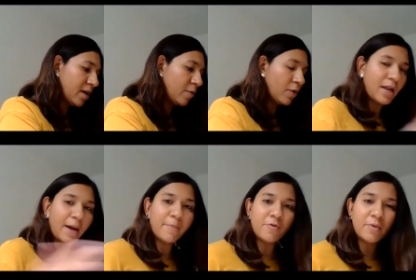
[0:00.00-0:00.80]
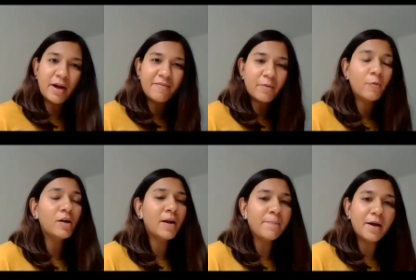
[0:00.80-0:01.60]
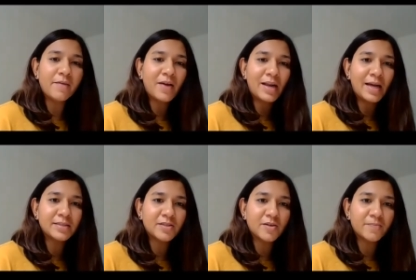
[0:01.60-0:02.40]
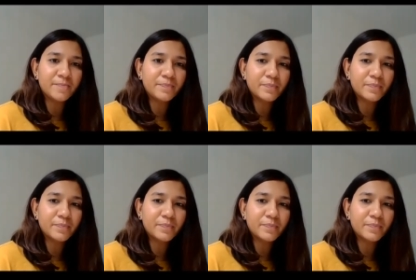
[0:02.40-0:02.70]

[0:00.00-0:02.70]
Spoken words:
What number have I landed on?